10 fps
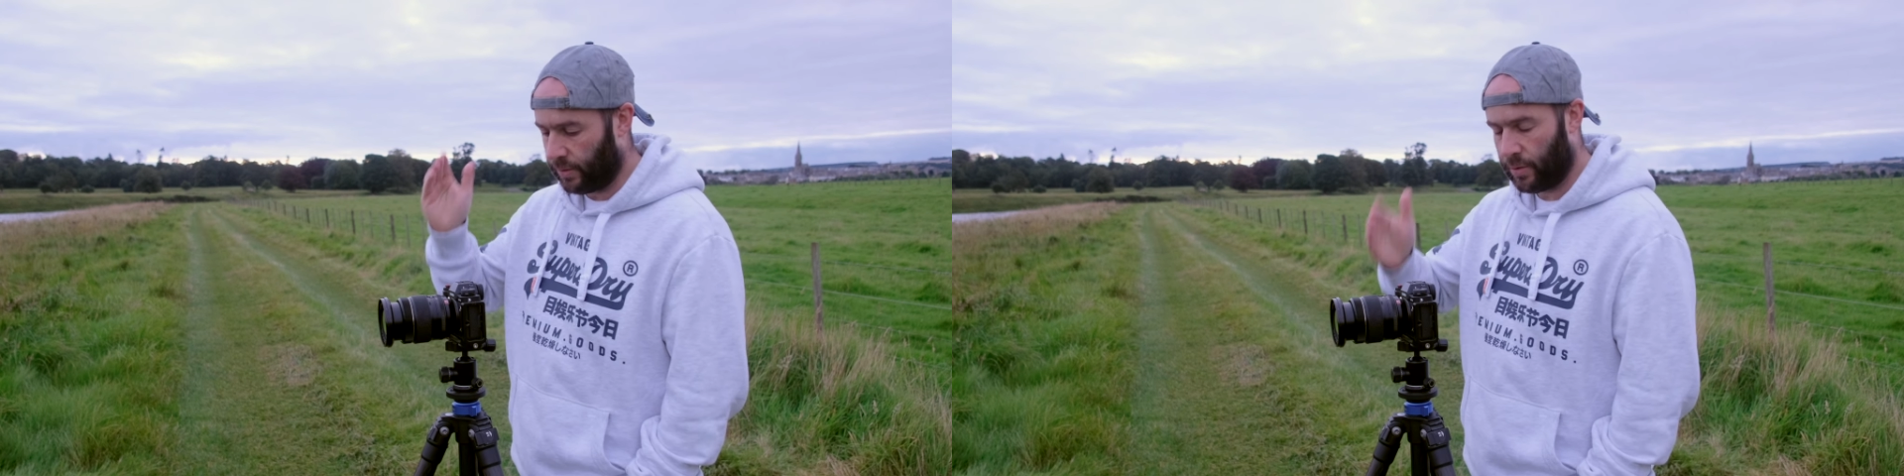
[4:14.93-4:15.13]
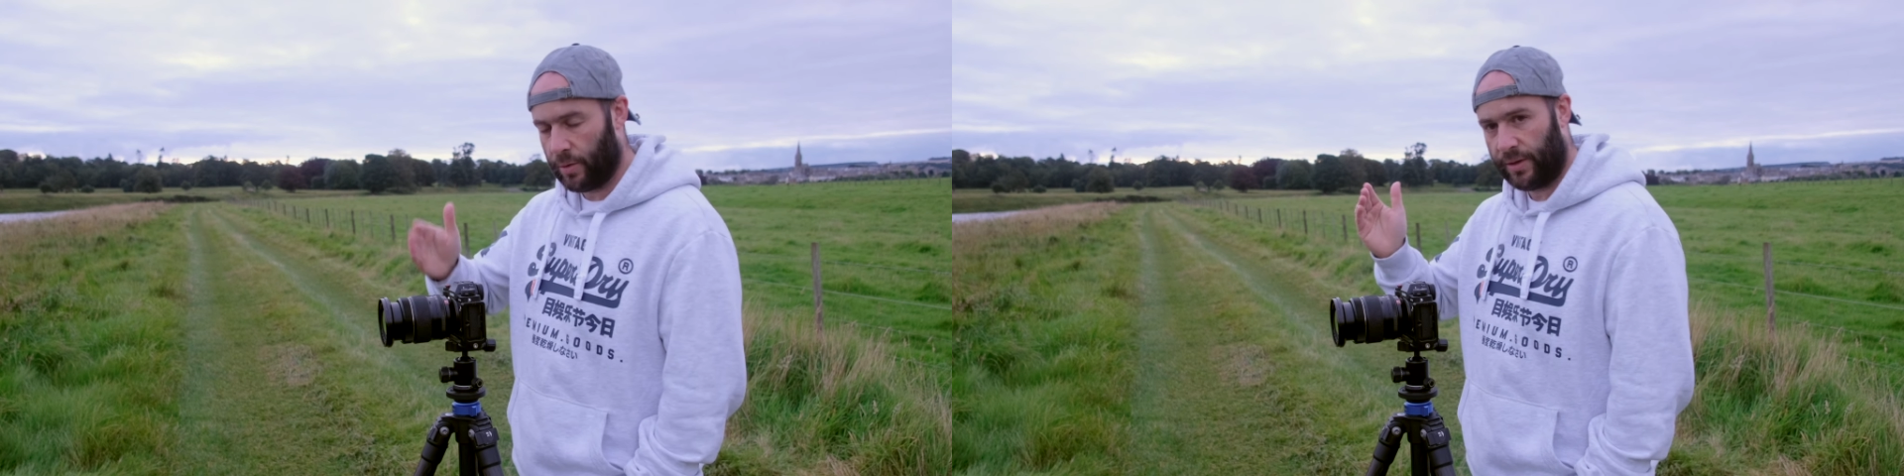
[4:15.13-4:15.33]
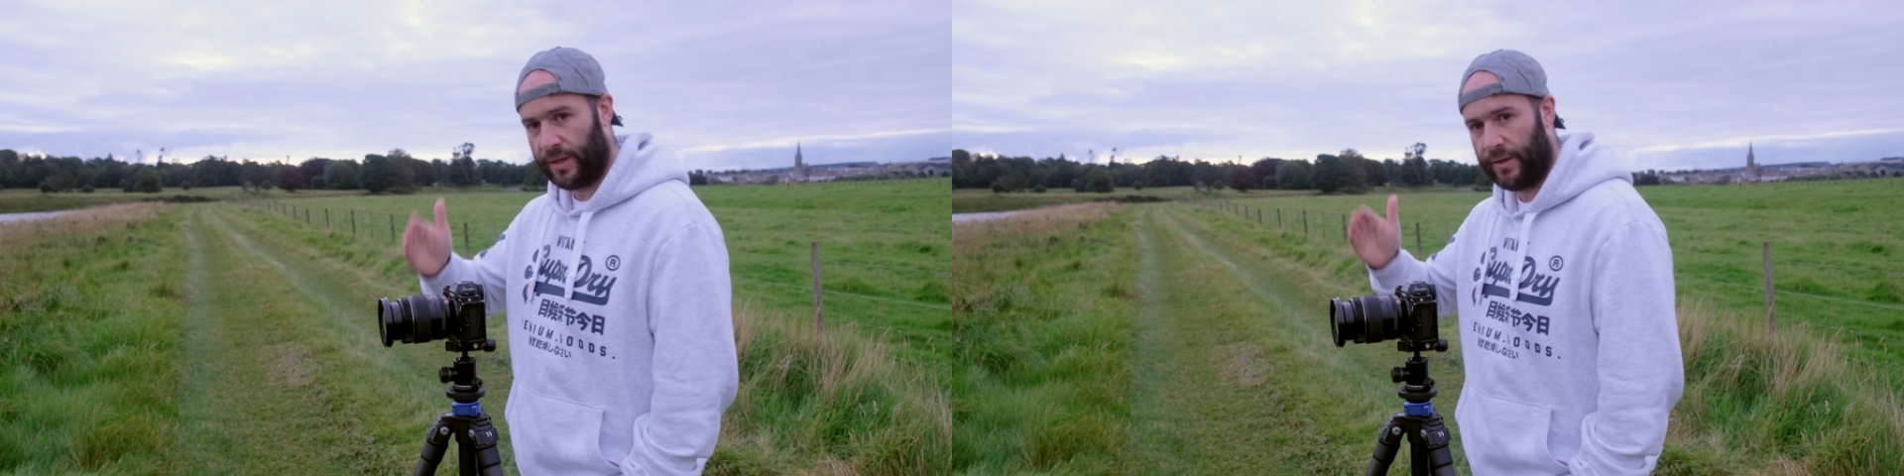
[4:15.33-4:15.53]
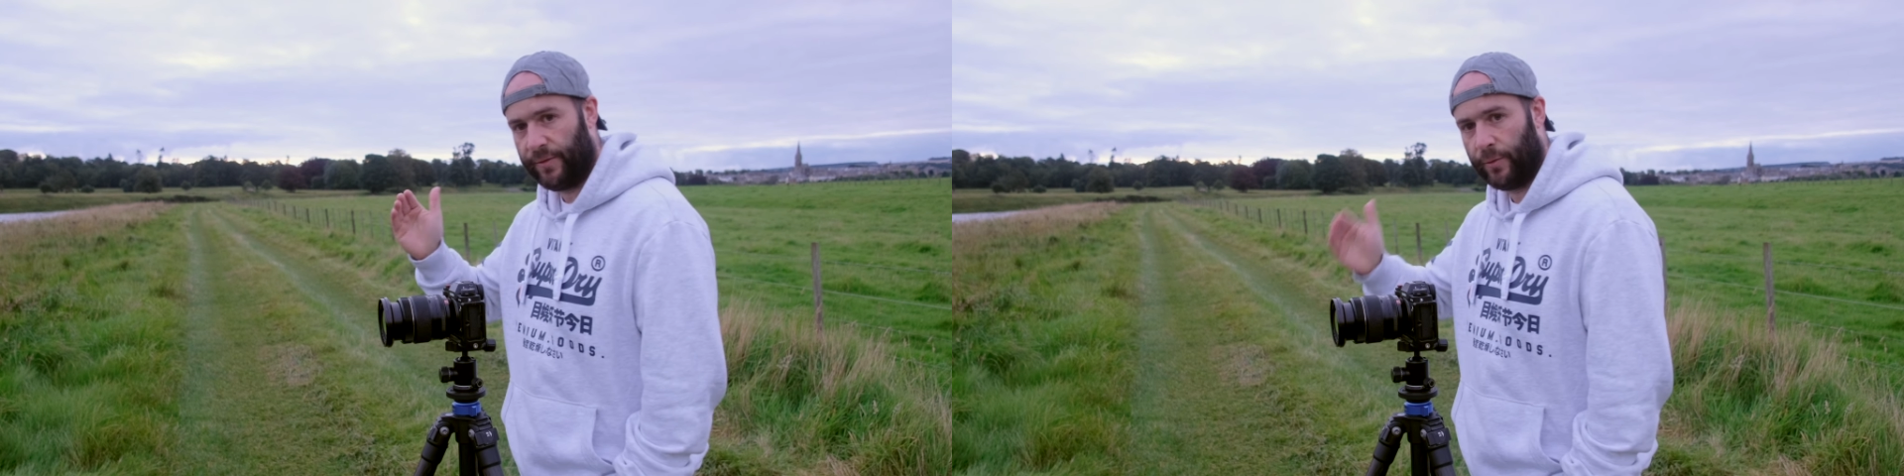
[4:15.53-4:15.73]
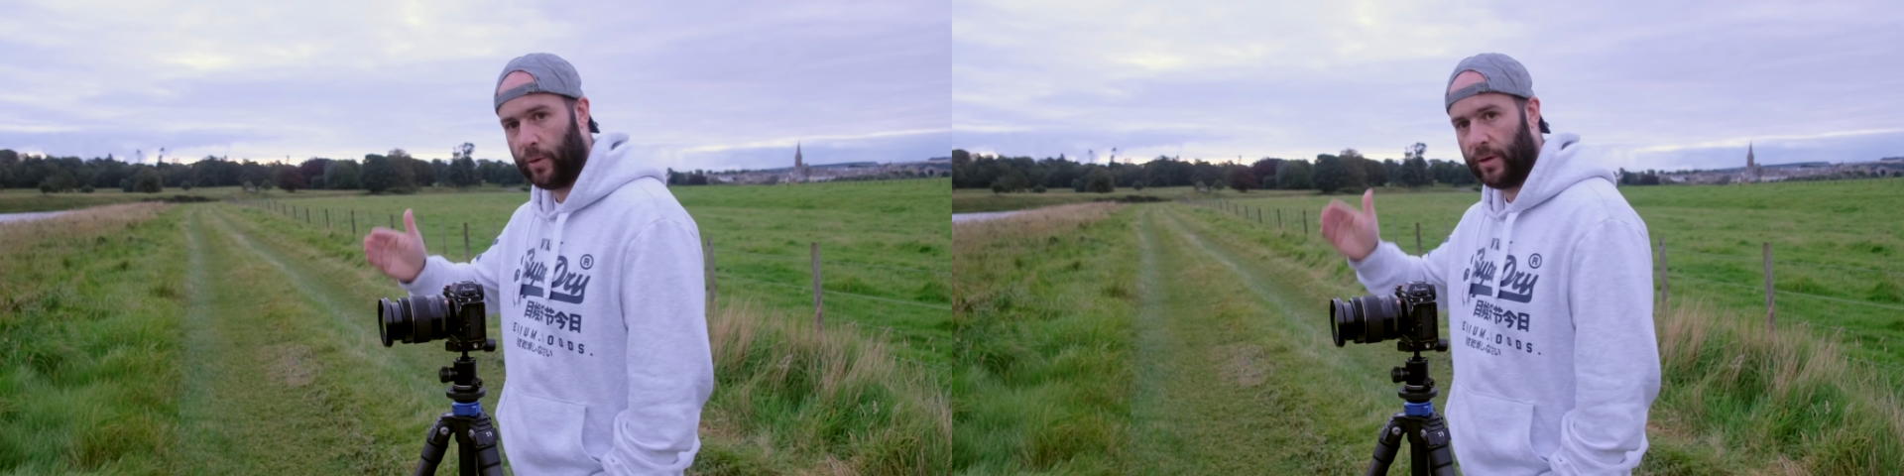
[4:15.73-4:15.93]
2, 3,
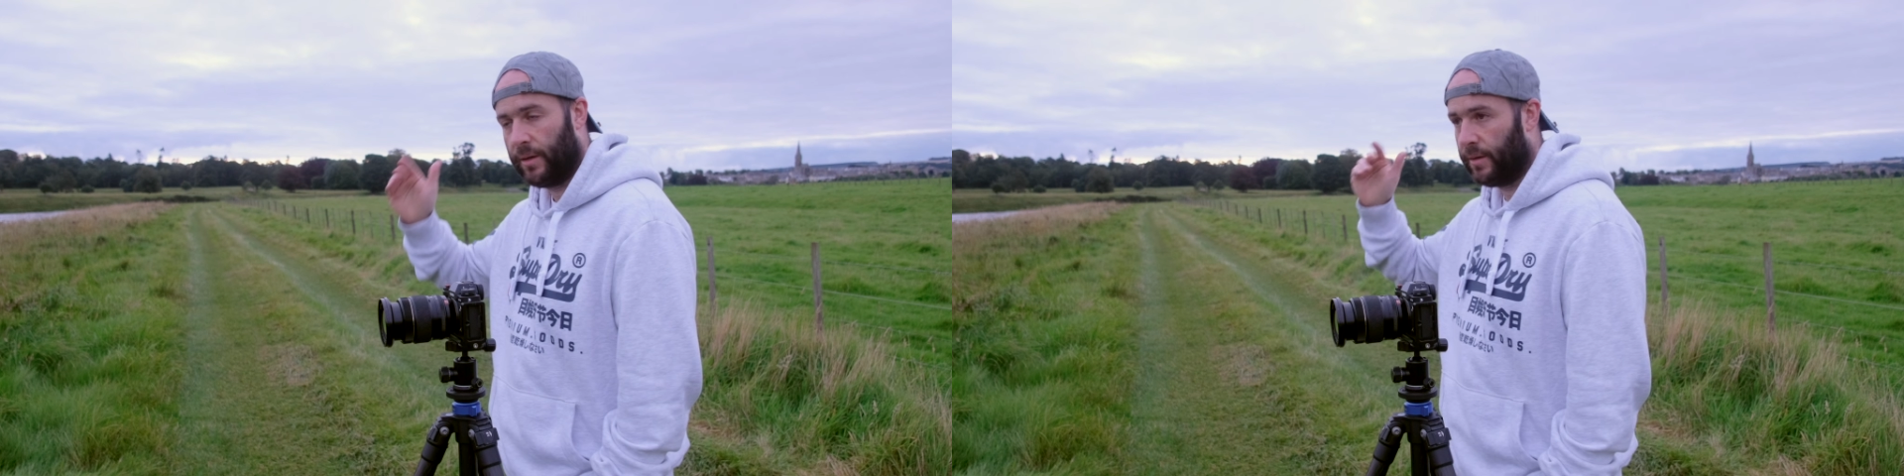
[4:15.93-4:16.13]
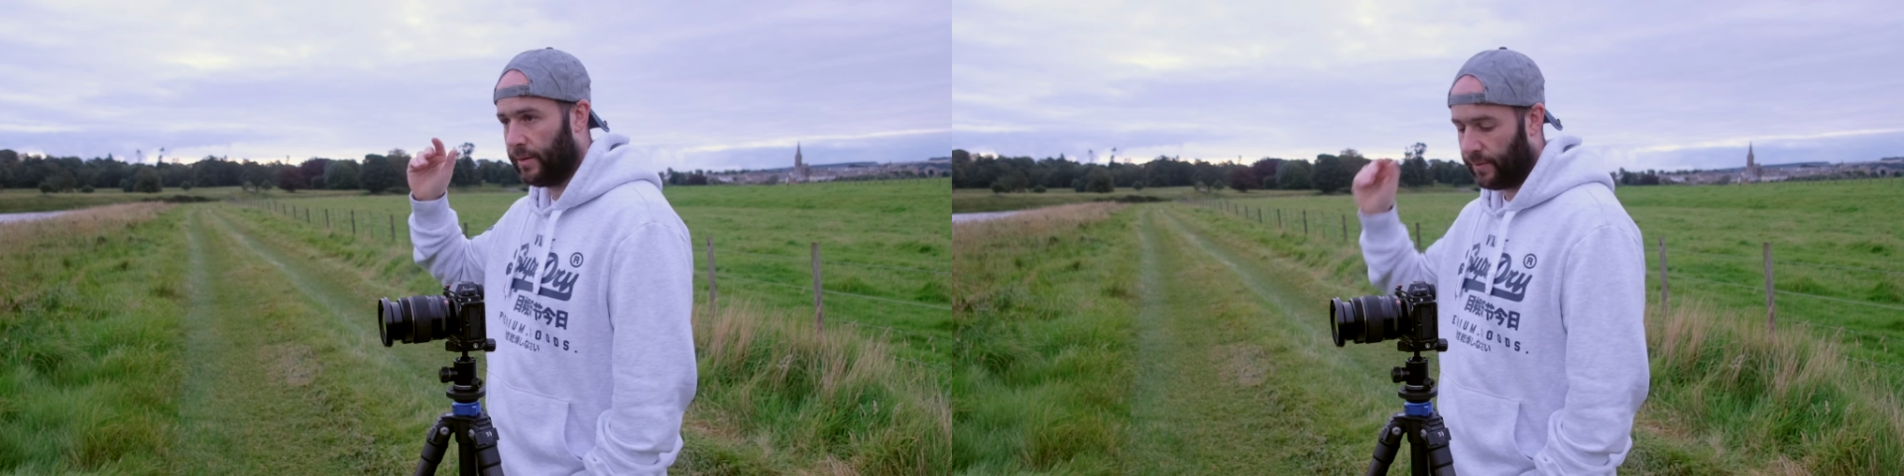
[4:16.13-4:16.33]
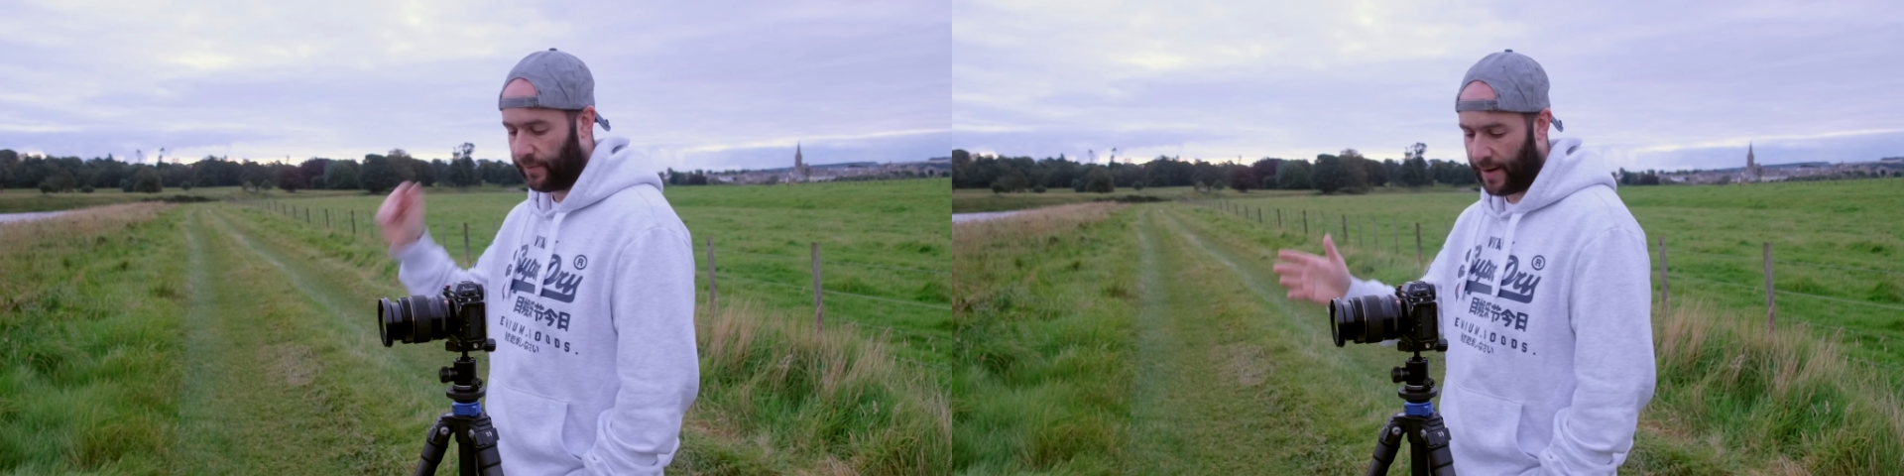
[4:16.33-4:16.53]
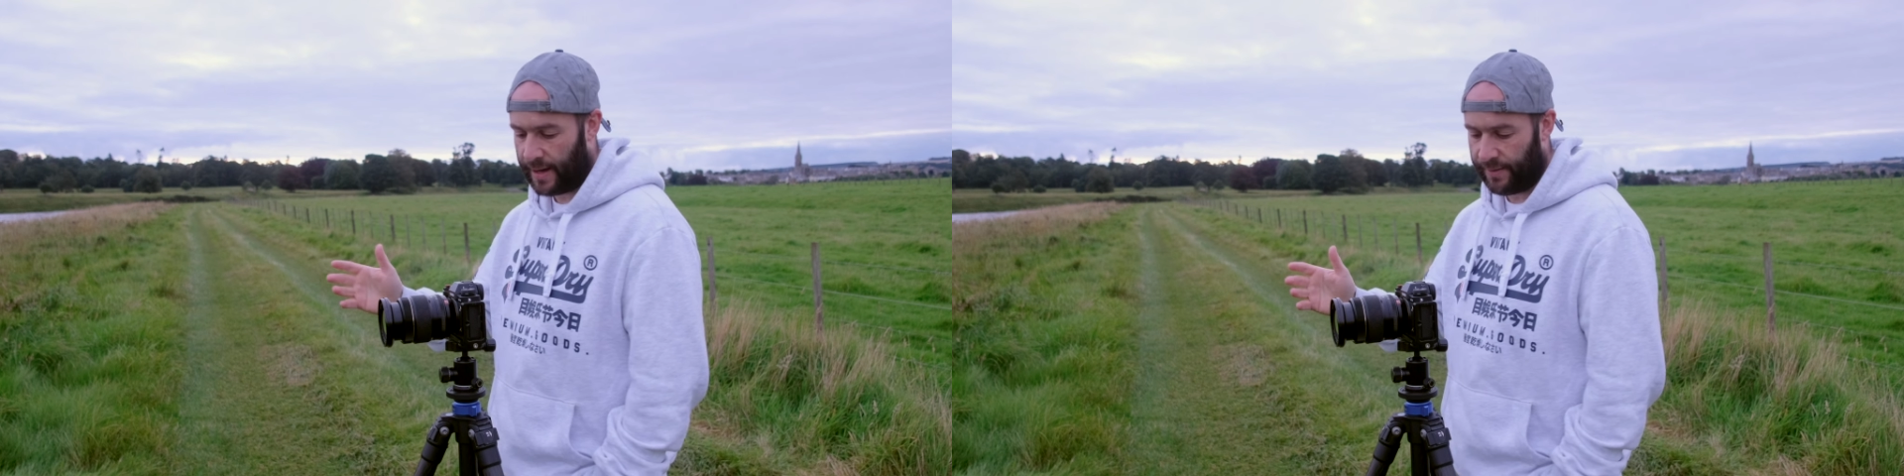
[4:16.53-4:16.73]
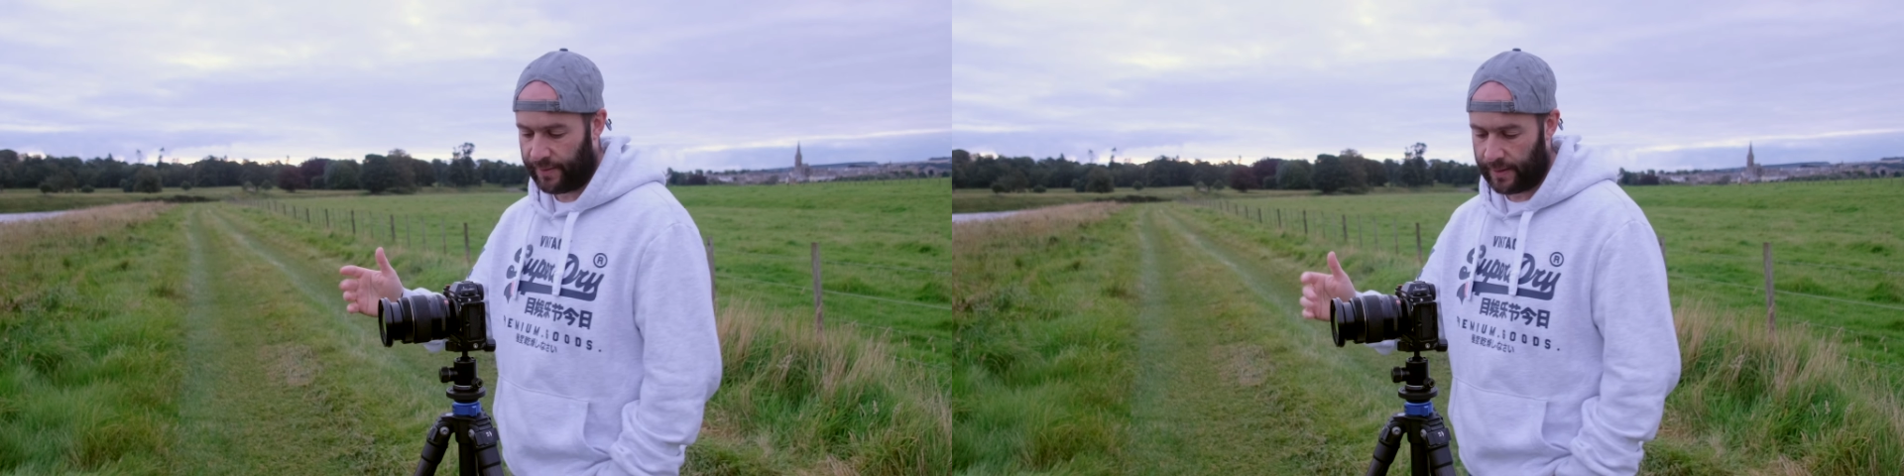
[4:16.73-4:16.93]
4,
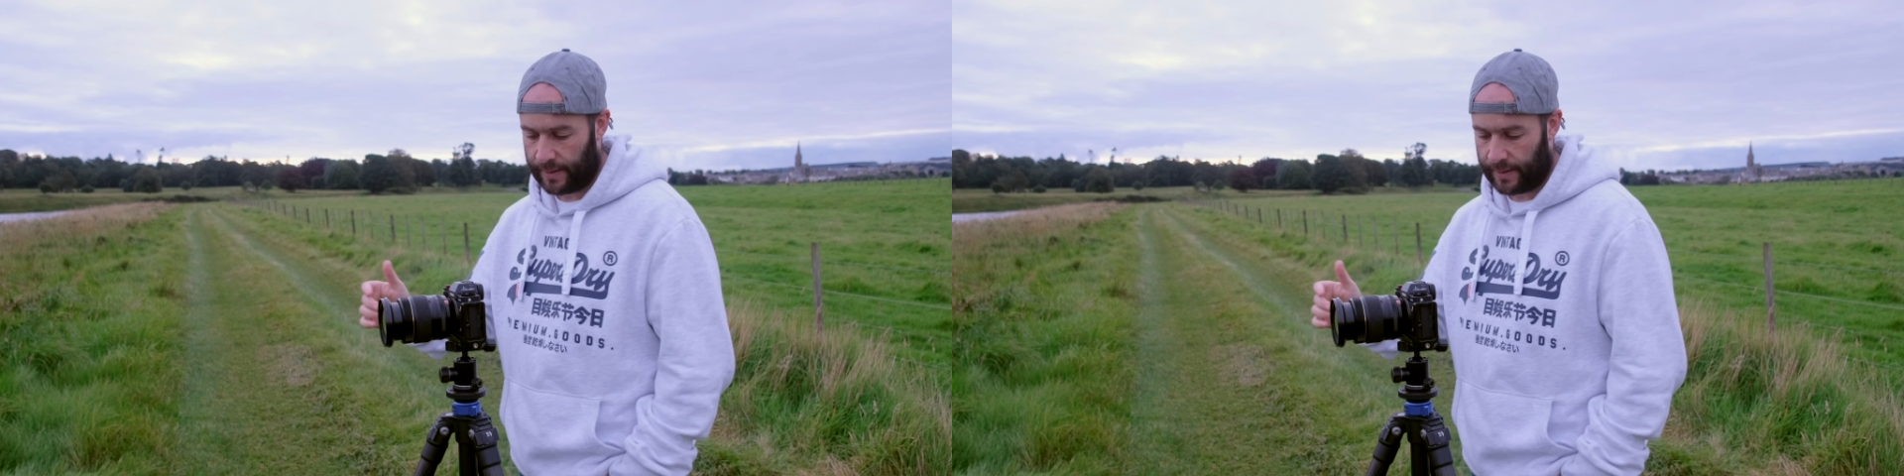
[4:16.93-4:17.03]
5,